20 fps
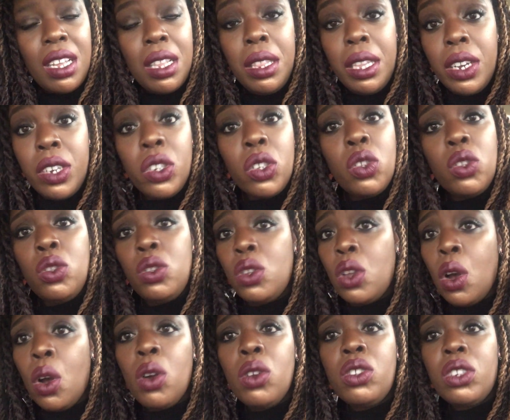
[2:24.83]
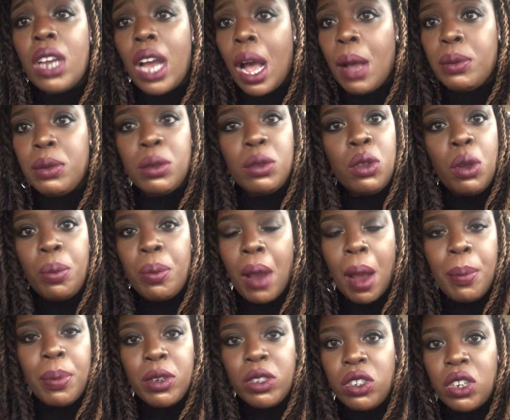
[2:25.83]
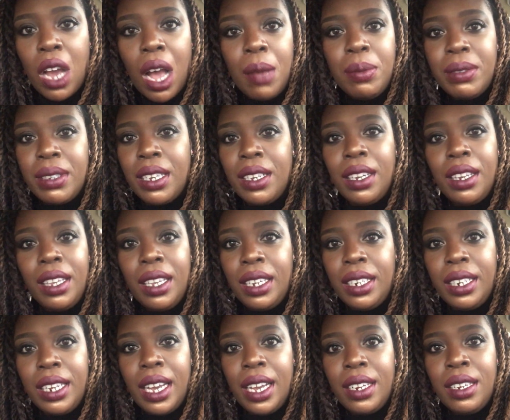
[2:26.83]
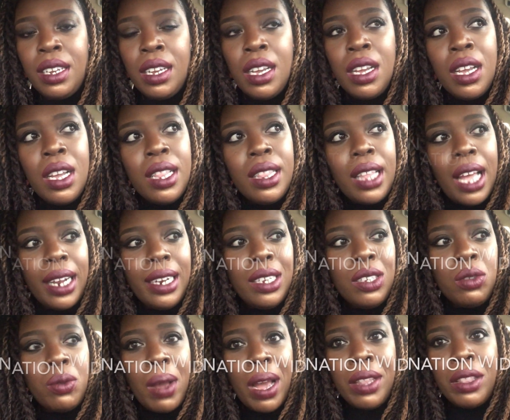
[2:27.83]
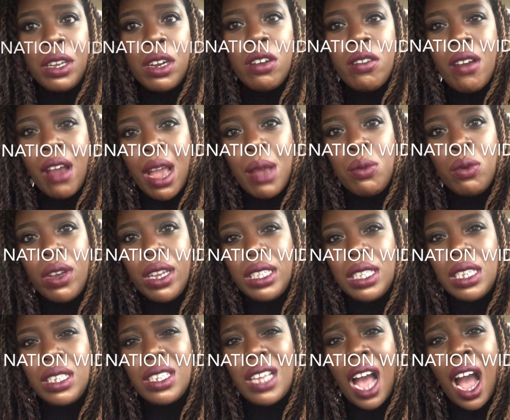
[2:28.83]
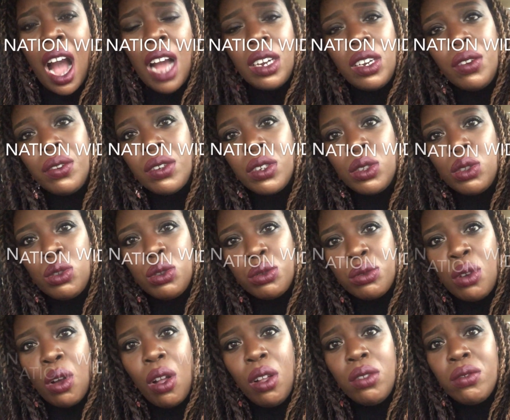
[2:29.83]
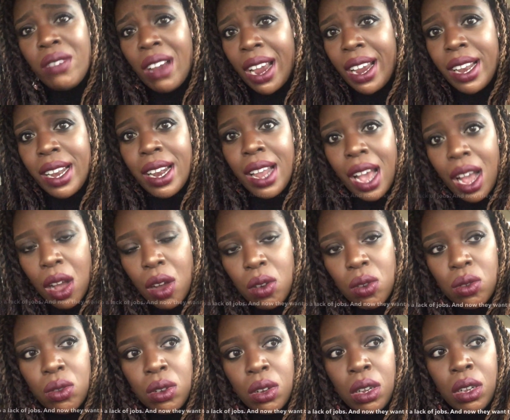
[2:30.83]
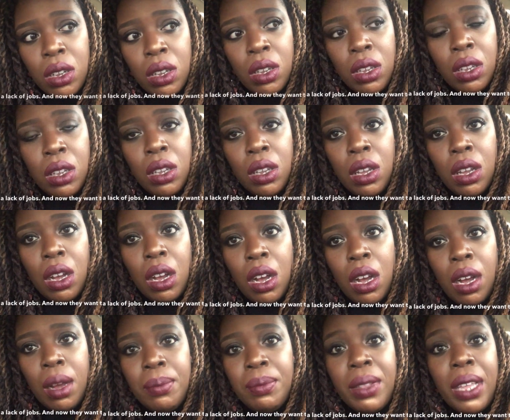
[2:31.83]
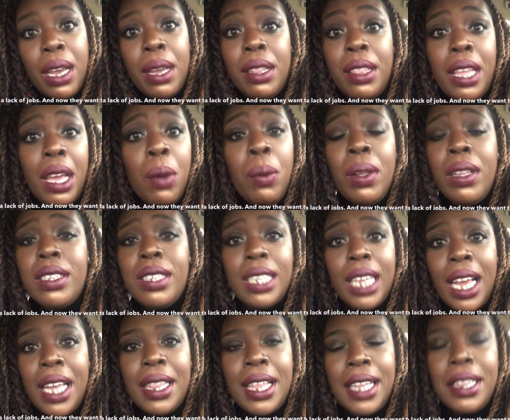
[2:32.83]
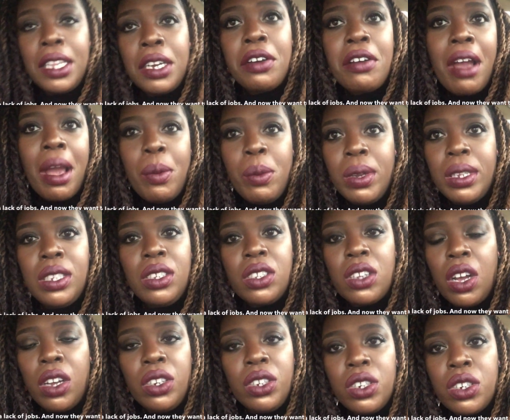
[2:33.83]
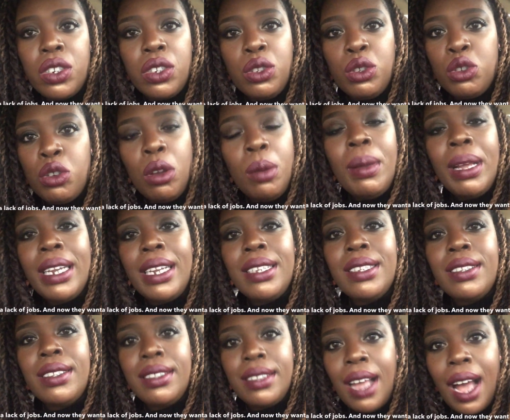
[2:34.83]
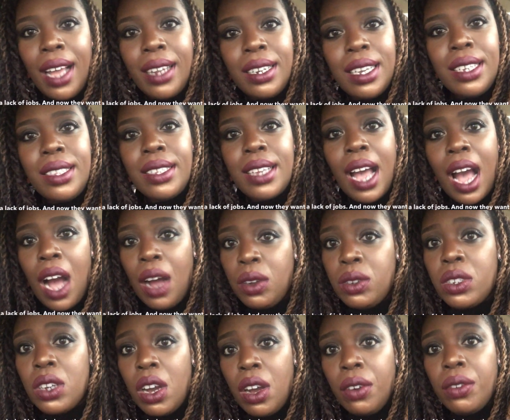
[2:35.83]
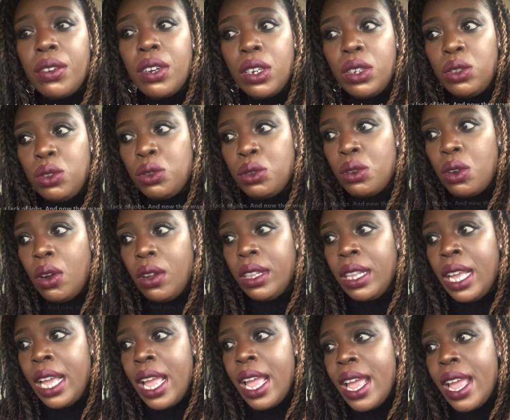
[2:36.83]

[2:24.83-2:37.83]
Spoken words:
There's no proper jobs in Linden. That is why the crime rate is out of control right now. They will say that the crime rate is under control, but it's not. It's out of control.